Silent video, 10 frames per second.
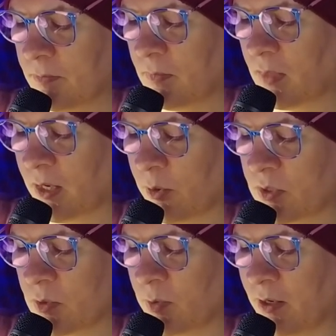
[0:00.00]
I was
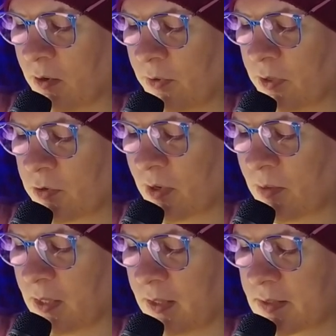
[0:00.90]
aware of her
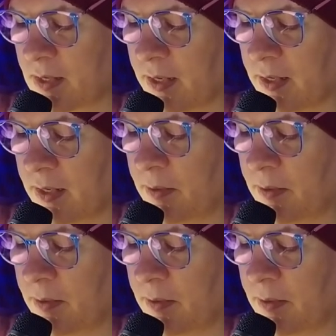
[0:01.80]
trembling slightly,